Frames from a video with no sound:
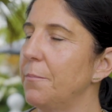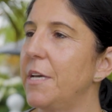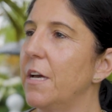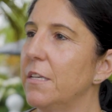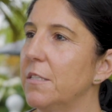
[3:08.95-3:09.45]

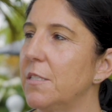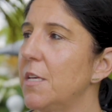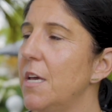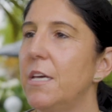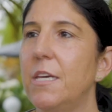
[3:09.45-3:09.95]

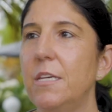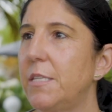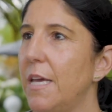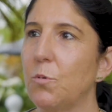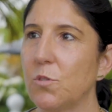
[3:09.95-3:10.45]
because
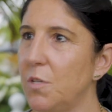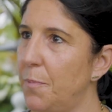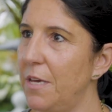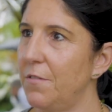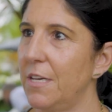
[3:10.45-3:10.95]
he's able to
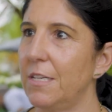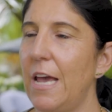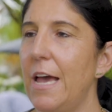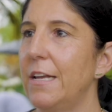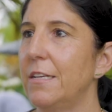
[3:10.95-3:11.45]
pivot
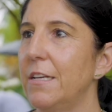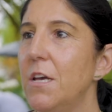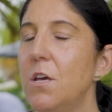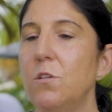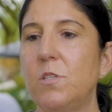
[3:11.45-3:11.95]
and
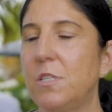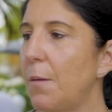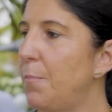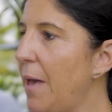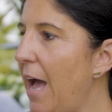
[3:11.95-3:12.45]

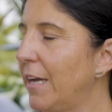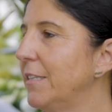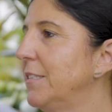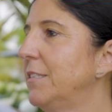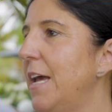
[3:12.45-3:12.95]
step back
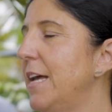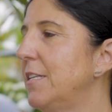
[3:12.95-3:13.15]
and